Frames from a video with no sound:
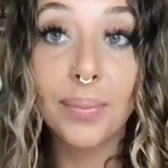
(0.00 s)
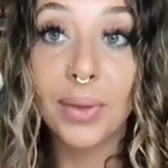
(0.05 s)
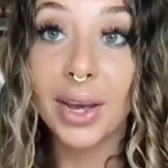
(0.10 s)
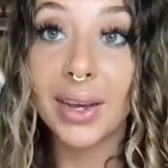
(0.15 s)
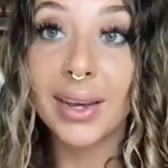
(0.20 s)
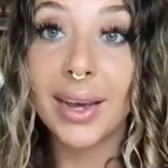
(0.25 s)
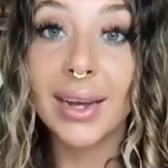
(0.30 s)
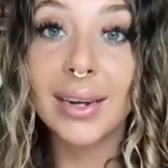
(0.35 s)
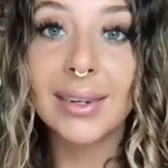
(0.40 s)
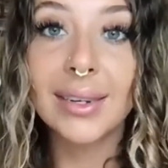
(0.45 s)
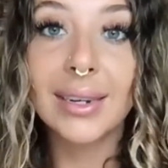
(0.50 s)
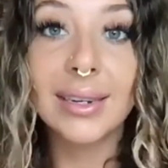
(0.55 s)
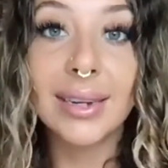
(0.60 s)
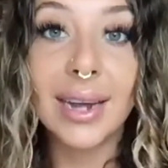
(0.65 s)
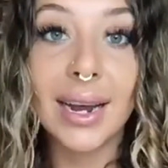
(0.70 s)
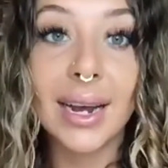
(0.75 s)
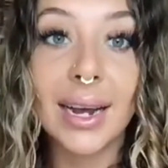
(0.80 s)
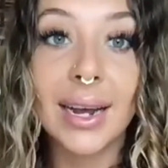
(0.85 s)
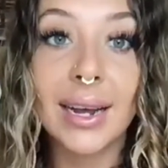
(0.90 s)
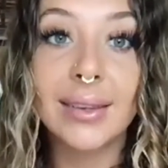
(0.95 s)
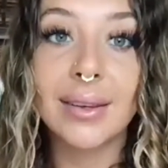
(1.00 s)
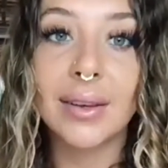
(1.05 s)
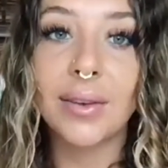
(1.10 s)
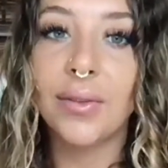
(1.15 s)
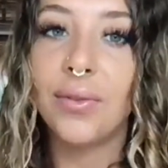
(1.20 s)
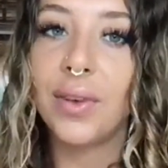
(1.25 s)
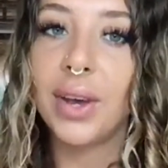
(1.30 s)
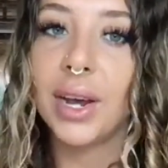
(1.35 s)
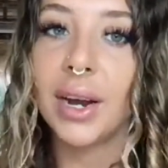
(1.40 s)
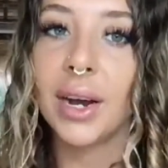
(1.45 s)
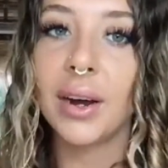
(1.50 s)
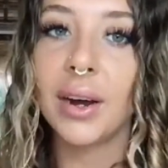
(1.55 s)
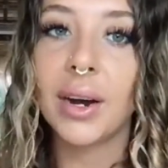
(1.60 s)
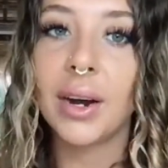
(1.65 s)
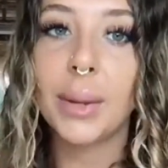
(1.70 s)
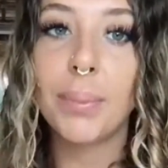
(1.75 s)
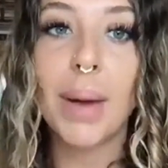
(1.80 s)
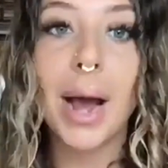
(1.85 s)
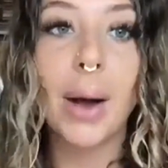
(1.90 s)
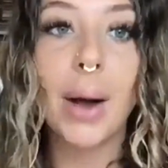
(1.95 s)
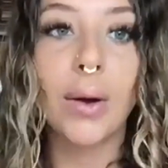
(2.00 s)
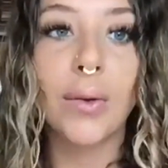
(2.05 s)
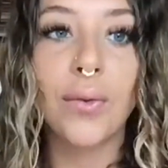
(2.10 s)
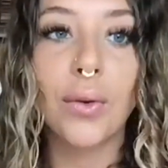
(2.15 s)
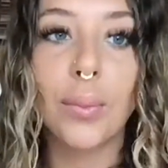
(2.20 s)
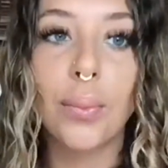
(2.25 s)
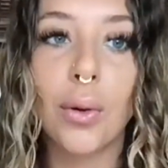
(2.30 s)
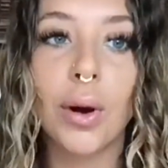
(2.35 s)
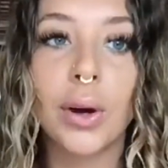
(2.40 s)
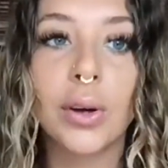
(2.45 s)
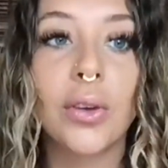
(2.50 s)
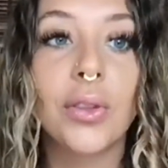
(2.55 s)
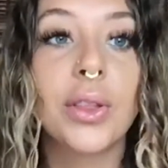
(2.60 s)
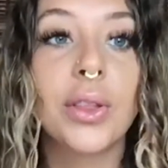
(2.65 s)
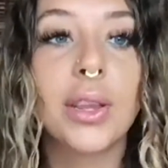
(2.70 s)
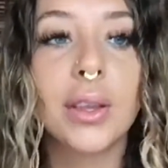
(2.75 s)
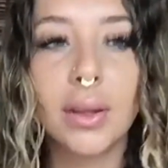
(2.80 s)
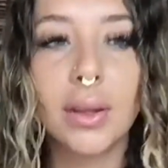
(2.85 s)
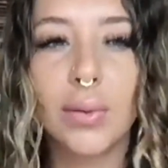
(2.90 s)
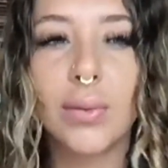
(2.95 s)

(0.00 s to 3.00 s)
again, today is a very powerful portal,